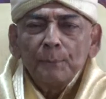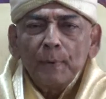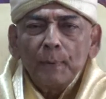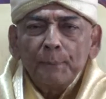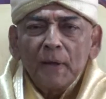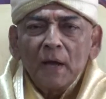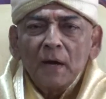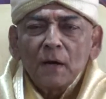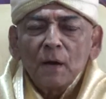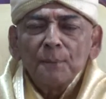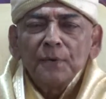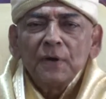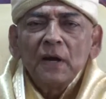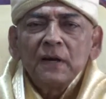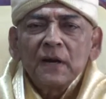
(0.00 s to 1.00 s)
prepare a
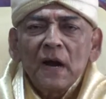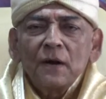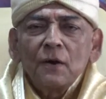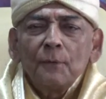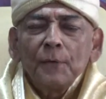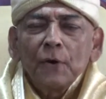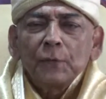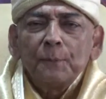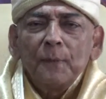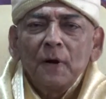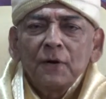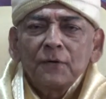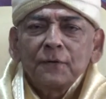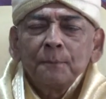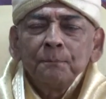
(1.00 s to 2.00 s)
competent cadre of
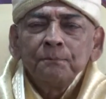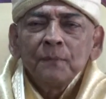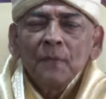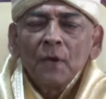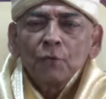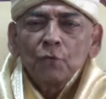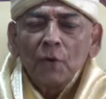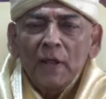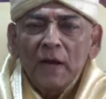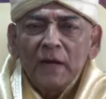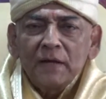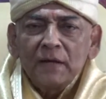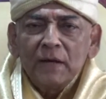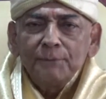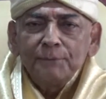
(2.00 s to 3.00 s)
experts so
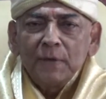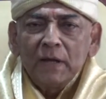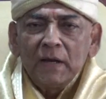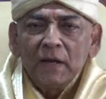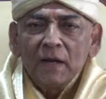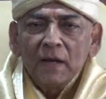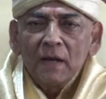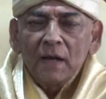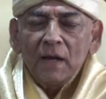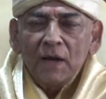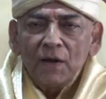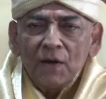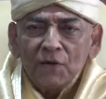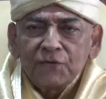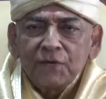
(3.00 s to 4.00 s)
that if the
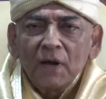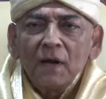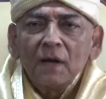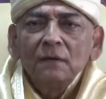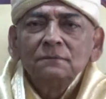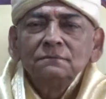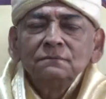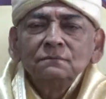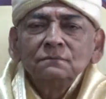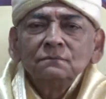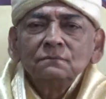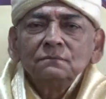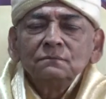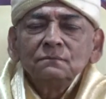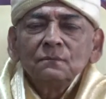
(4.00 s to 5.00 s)
industrial
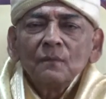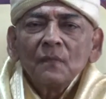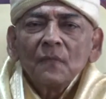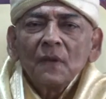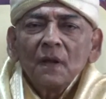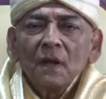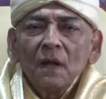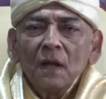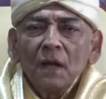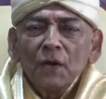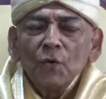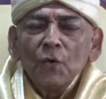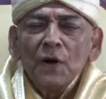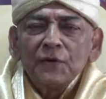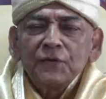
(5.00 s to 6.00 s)

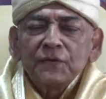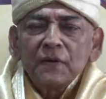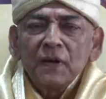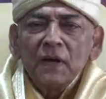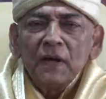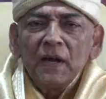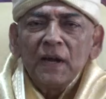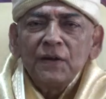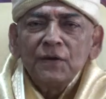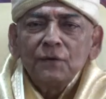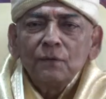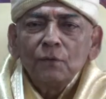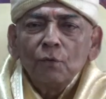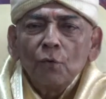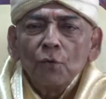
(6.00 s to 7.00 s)
units
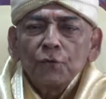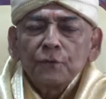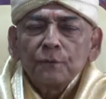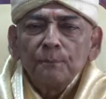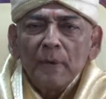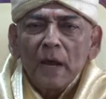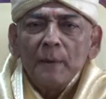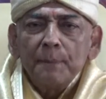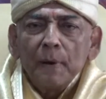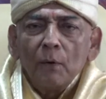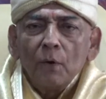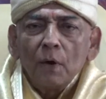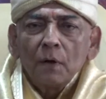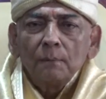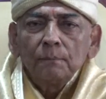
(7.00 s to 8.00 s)
need those
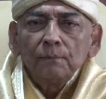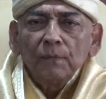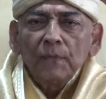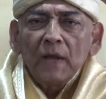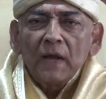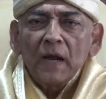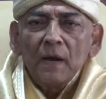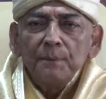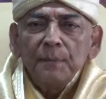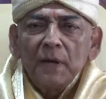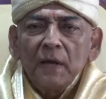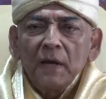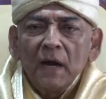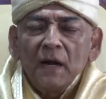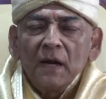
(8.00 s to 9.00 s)
manpower, they can
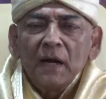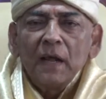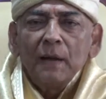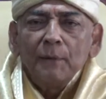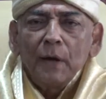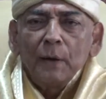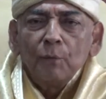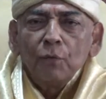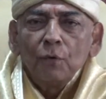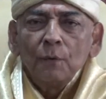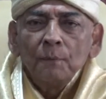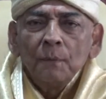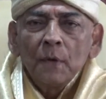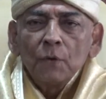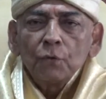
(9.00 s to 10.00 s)
be readily available
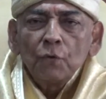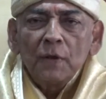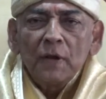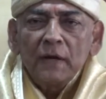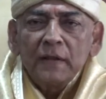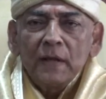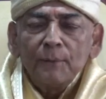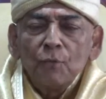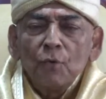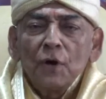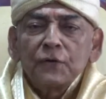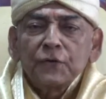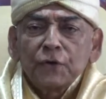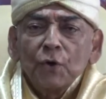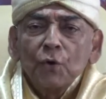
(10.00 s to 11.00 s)
so that they have no
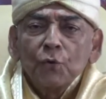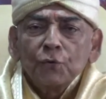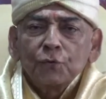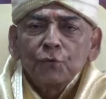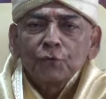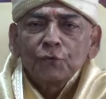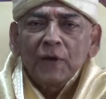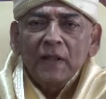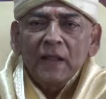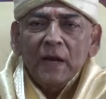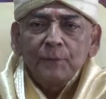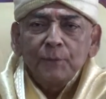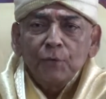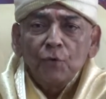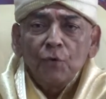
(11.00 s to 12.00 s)
excuse to say
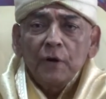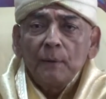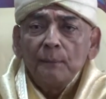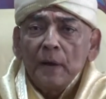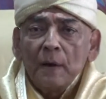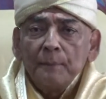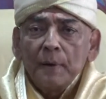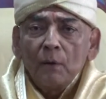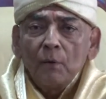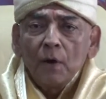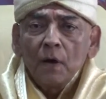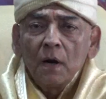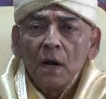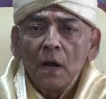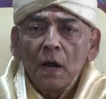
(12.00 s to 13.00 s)
that we don't have manpower,
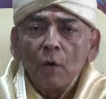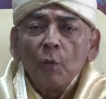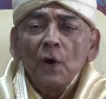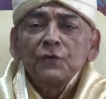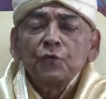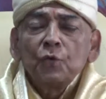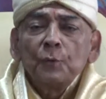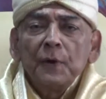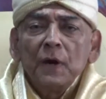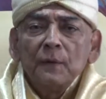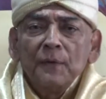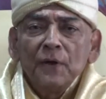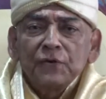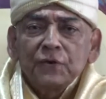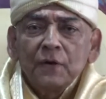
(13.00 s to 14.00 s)
why should we
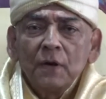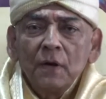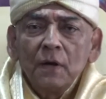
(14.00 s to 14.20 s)
invest?